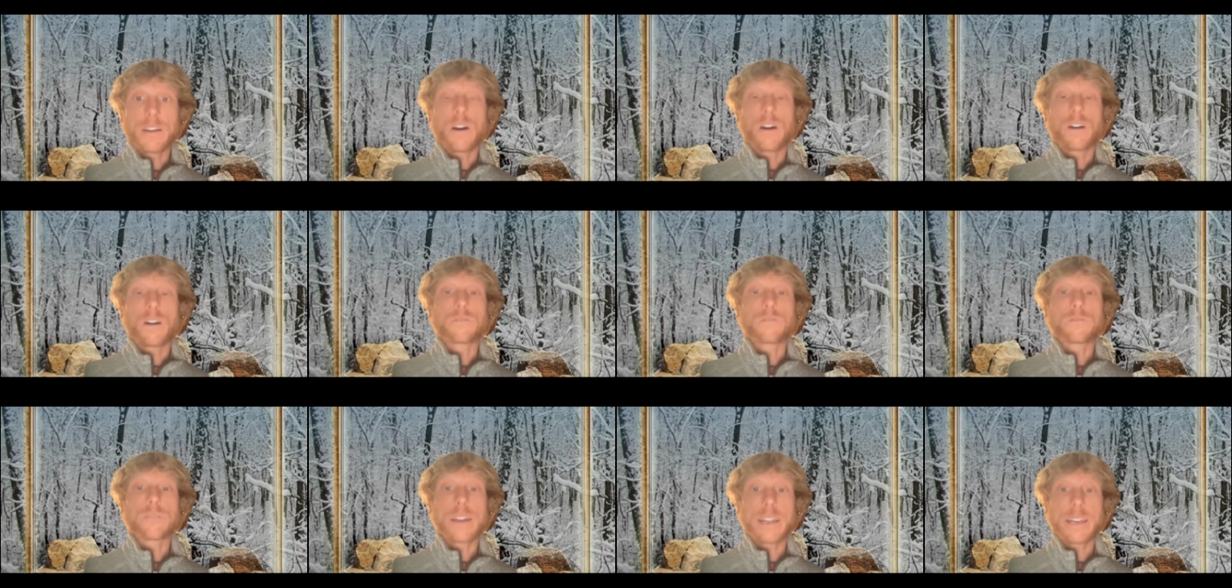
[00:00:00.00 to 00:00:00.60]

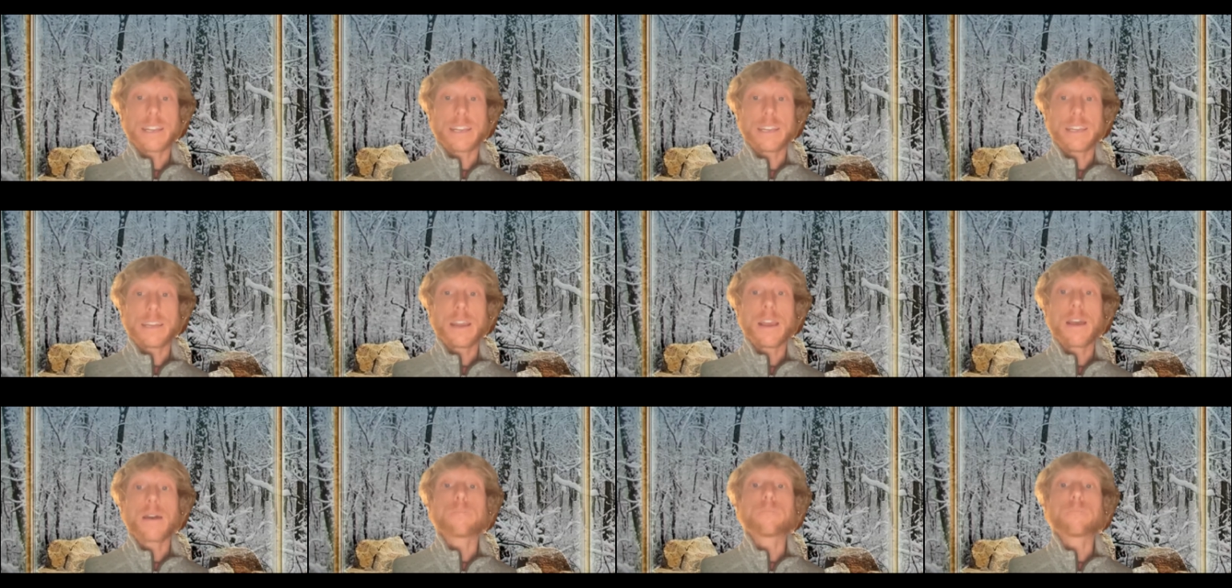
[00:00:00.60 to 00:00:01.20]
already,
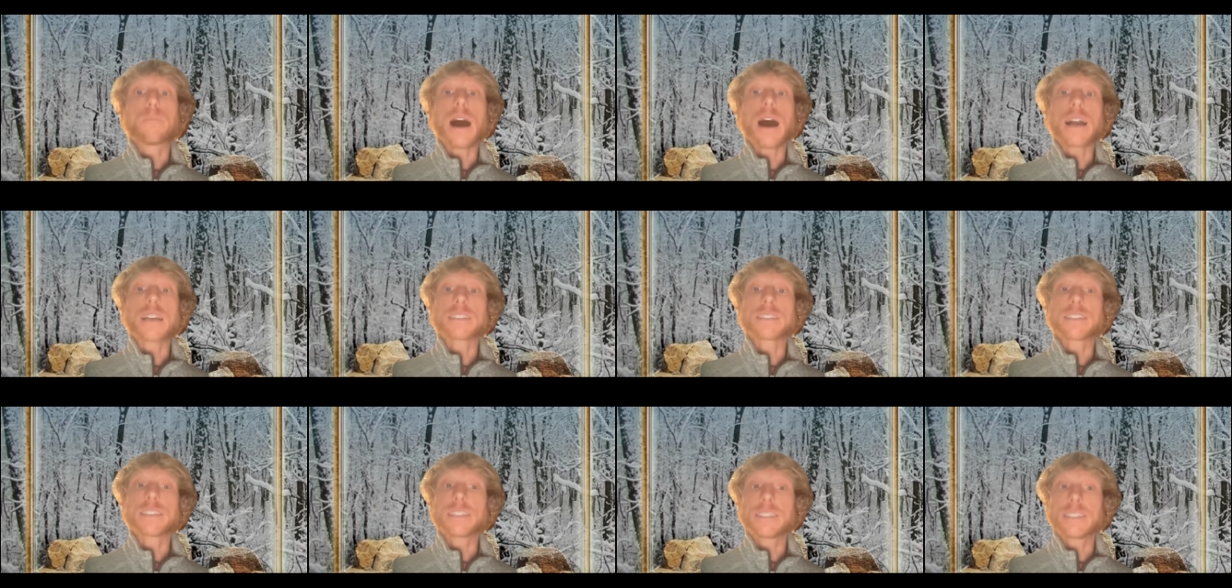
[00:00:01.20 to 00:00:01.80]

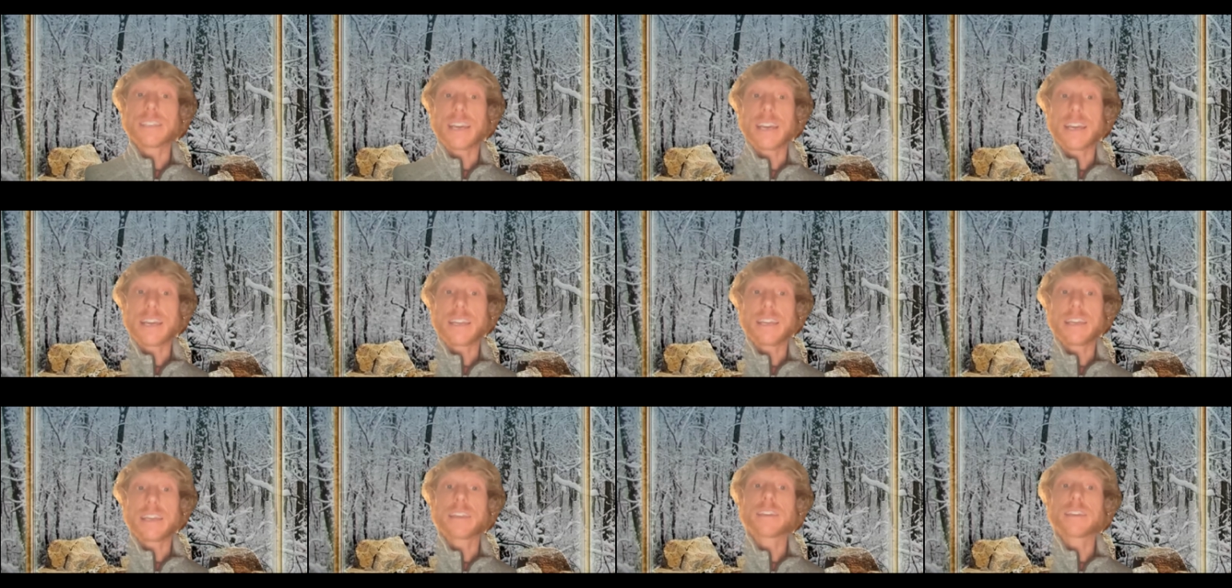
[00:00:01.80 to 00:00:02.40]
Boxing
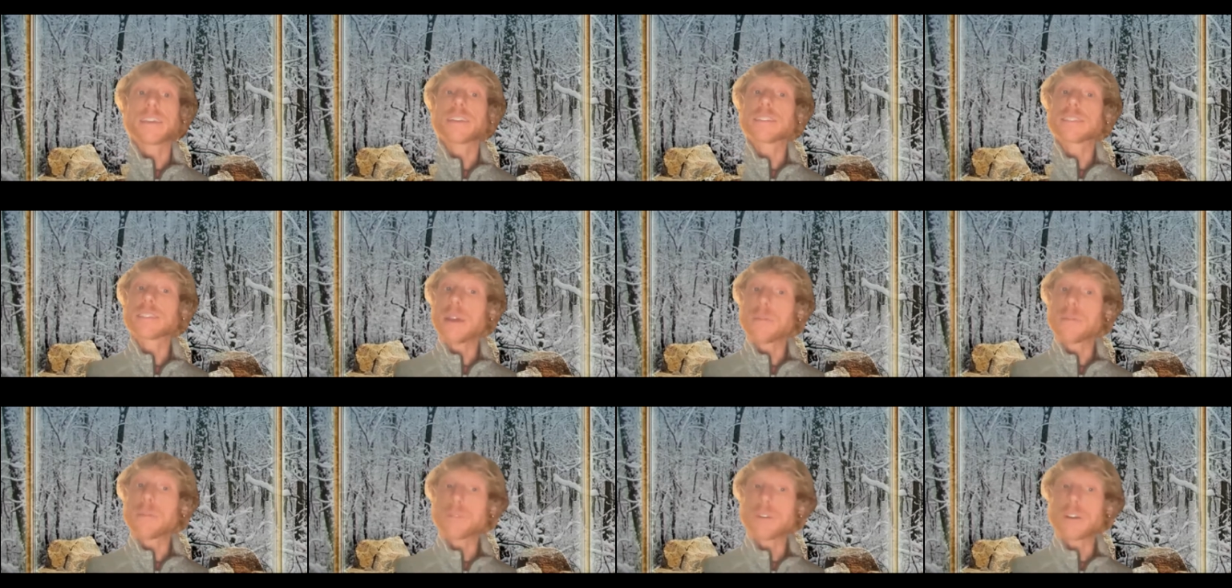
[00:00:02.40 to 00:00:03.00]
Day in
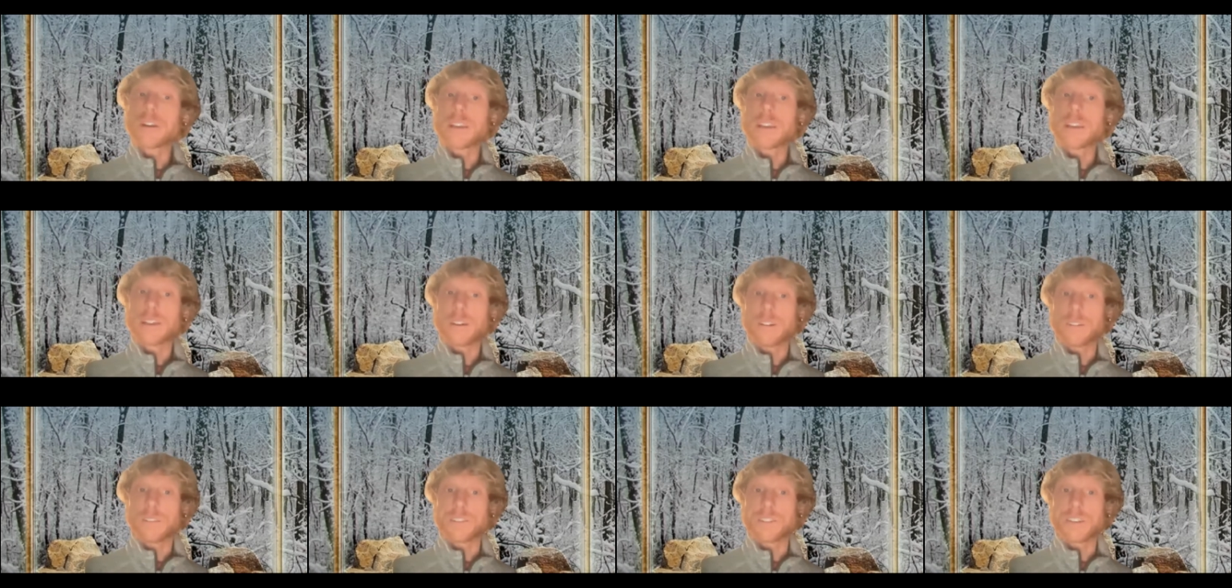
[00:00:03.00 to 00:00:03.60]
contemporary
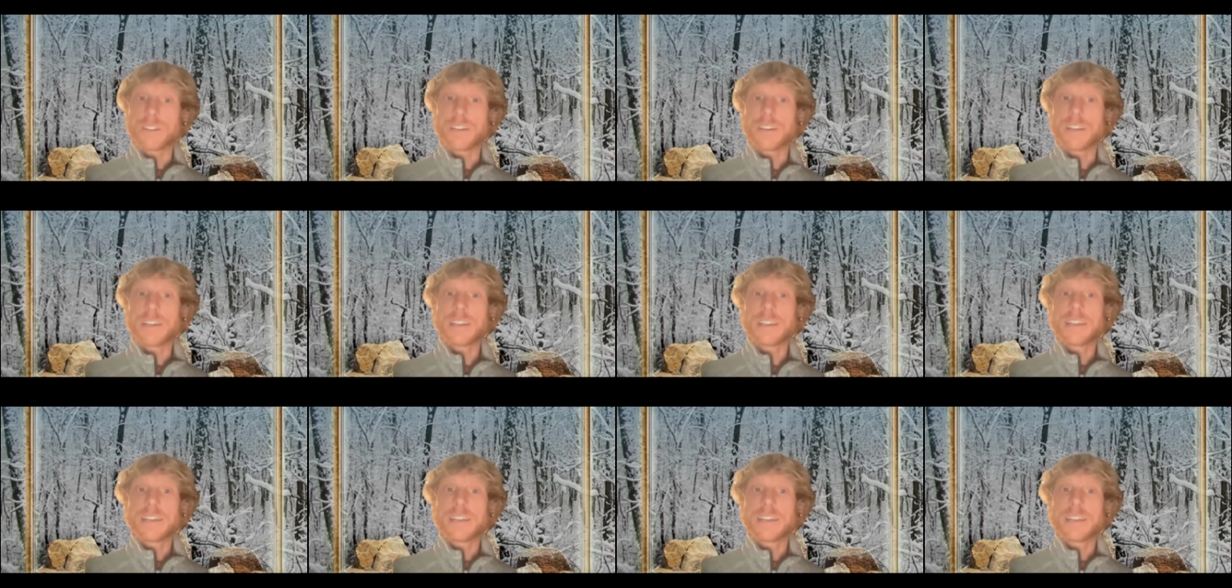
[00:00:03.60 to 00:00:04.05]
culture